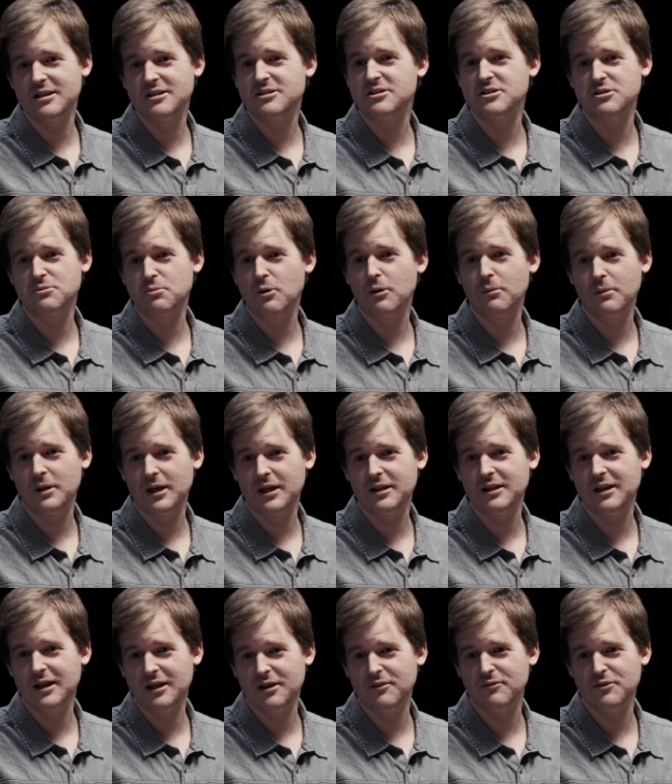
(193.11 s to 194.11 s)
this is probably at
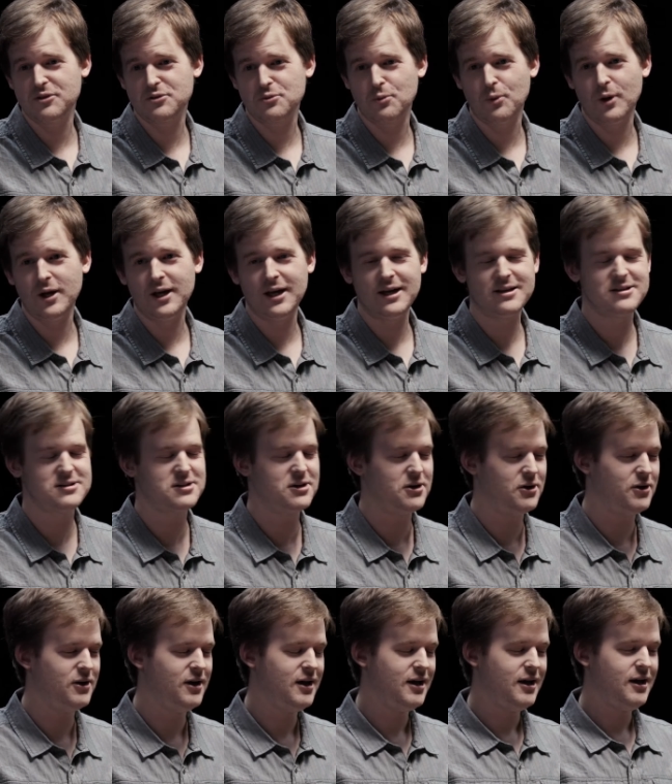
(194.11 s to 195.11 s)
the end of its wear.
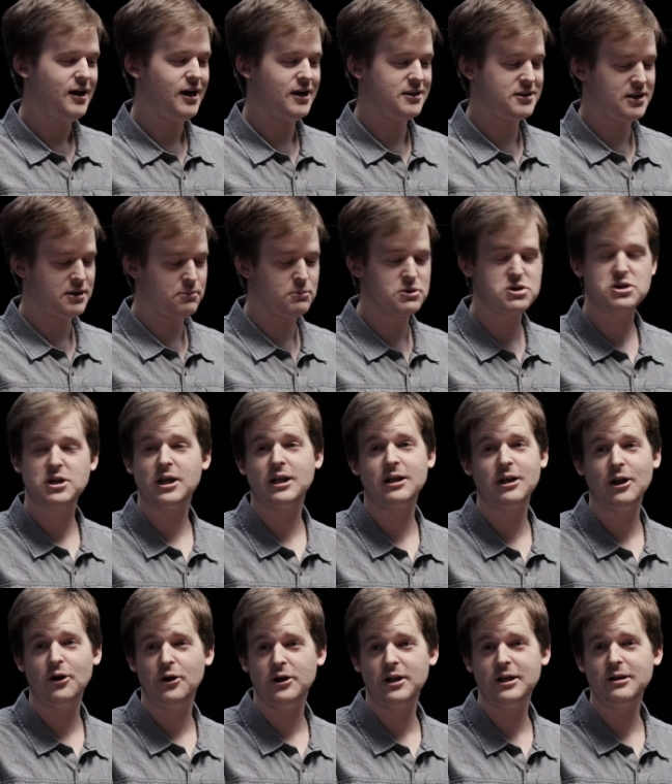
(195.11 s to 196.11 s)
So I think
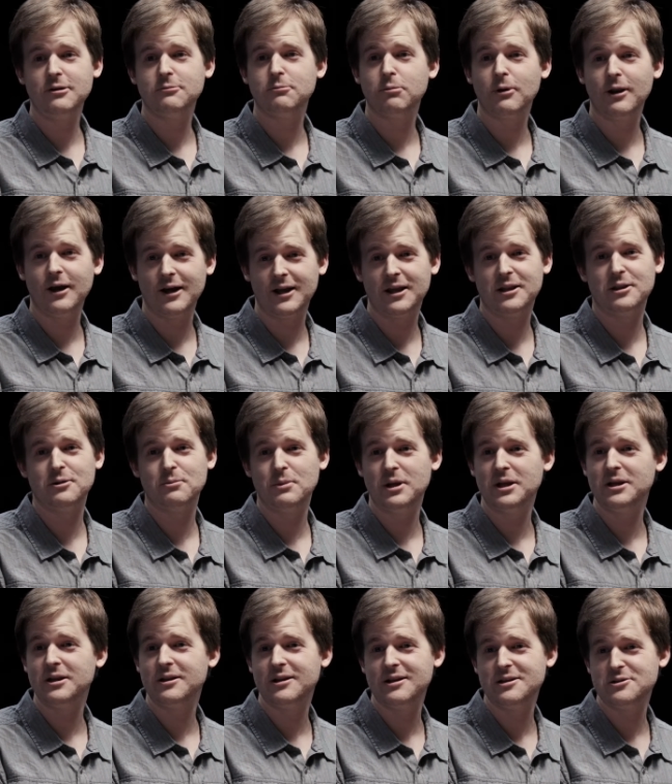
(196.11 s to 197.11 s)
machine learning, plugging them
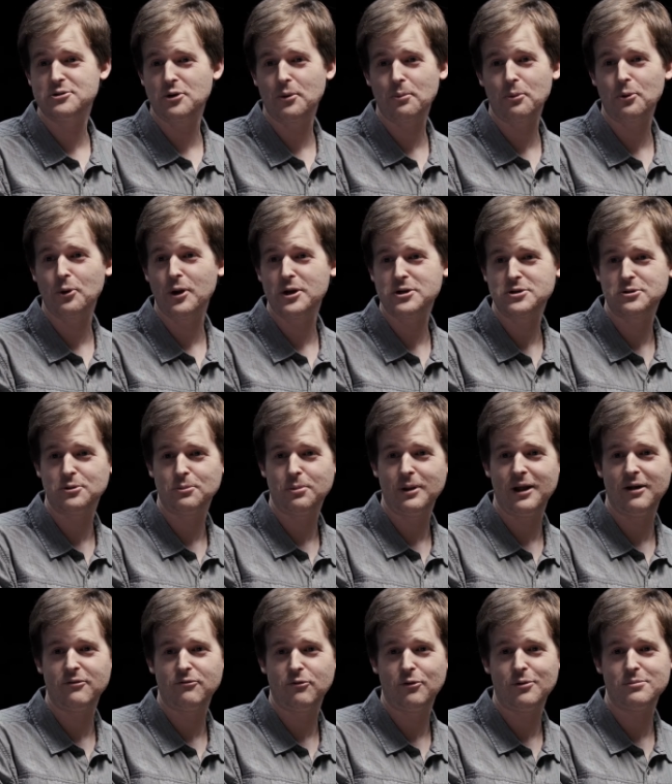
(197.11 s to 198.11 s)
into these operational
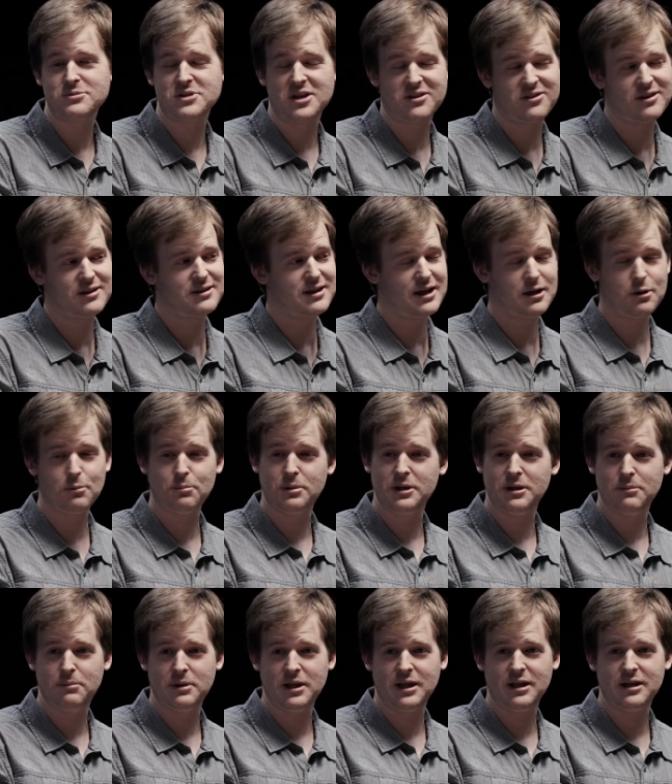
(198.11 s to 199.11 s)
platforms, I think that'll be
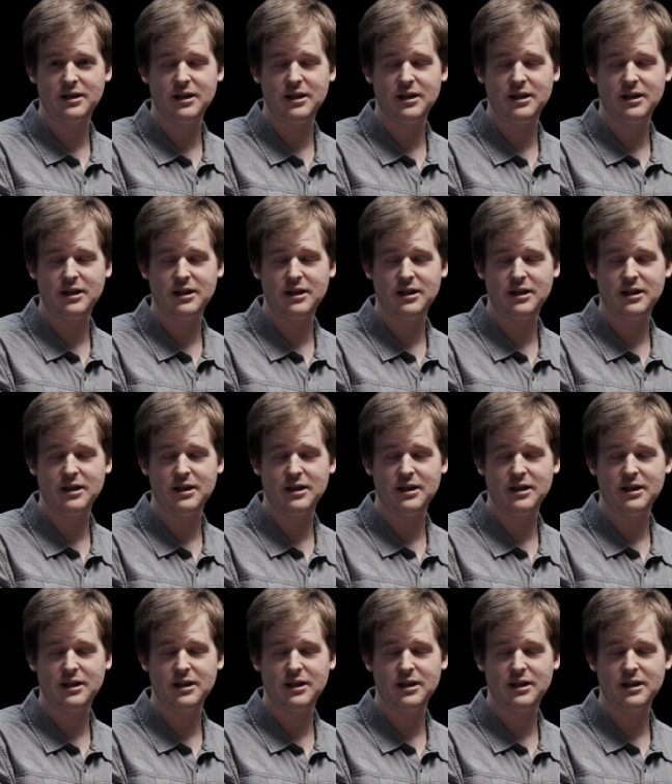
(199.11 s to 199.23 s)
a big